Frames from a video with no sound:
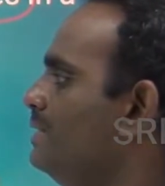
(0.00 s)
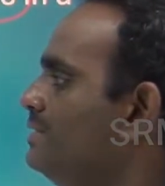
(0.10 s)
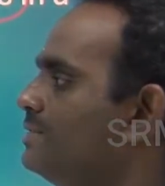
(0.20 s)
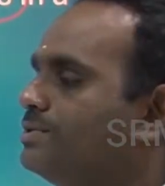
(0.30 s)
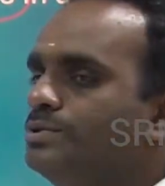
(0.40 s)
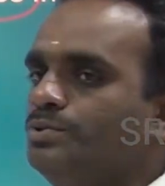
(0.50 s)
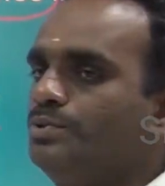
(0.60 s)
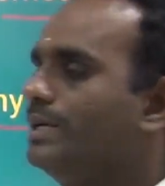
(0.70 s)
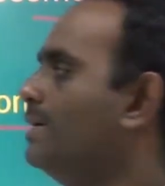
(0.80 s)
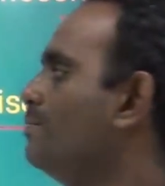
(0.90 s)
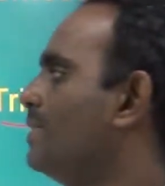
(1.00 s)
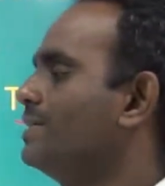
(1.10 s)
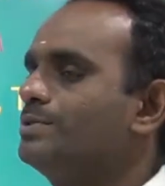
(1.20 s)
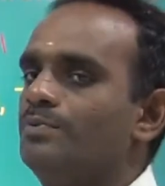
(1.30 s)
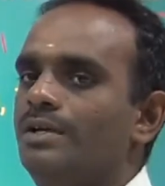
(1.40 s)
means 2n
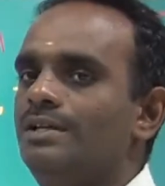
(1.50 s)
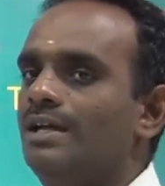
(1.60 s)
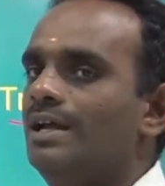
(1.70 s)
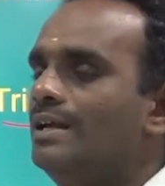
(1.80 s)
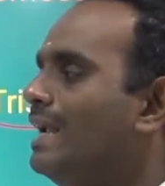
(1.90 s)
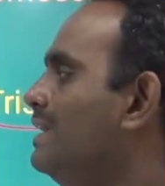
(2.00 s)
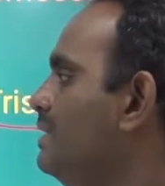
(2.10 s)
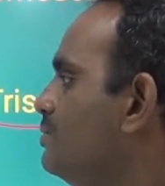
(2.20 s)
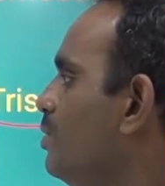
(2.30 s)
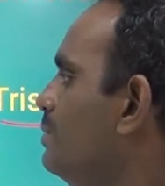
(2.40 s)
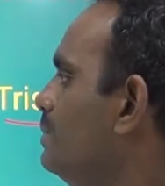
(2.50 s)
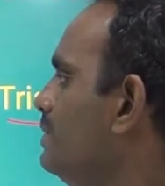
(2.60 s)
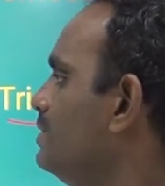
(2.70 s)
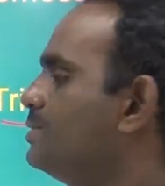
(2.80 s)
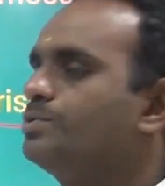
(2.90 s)
plus 1. Nullisomy
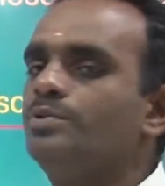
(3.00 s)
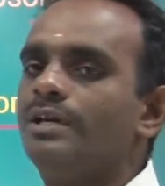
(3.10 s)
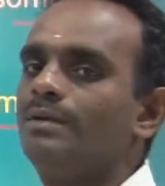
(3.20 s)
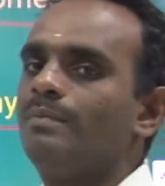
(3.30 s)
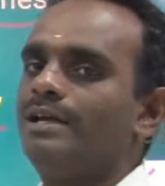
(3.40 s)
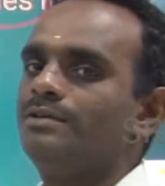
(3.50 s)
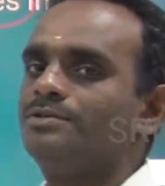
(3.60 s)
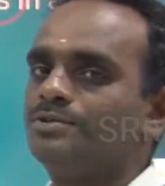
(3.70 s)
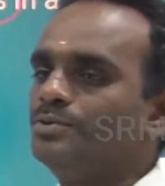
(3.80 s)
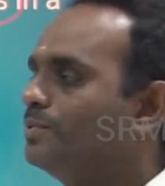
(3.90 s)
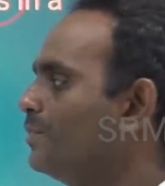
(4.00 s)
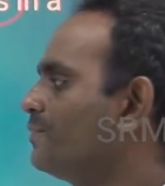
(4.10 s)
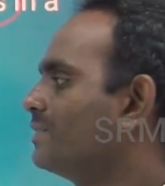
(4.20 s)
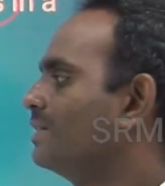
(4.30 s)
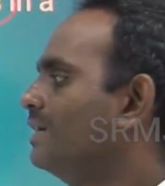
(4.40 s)
means 2n minus 2.
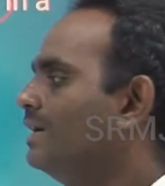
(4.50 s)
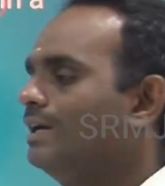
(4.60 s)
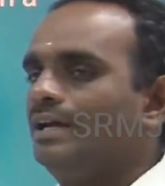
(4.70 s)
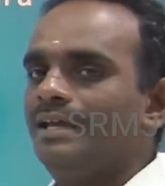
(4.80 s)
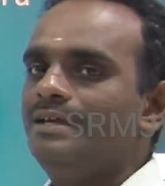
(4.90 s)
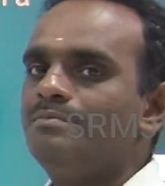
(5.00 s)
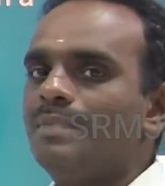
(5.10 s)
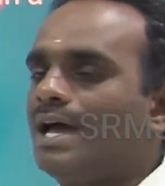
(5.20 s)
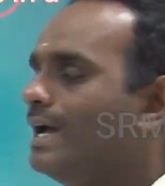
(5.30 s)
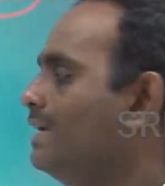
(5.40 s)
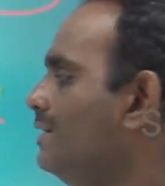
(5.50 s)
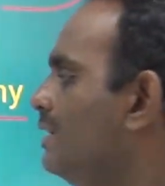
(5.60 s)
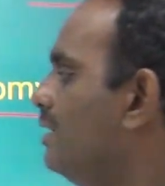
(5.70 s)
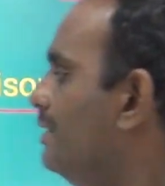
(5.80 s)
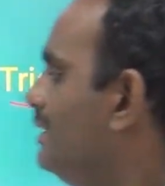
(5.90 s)
In
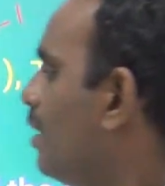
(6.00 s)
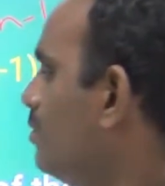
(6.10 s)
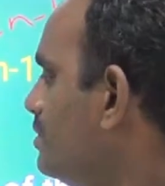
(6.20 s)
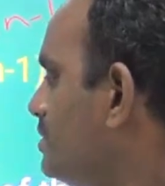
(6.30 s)
man, Down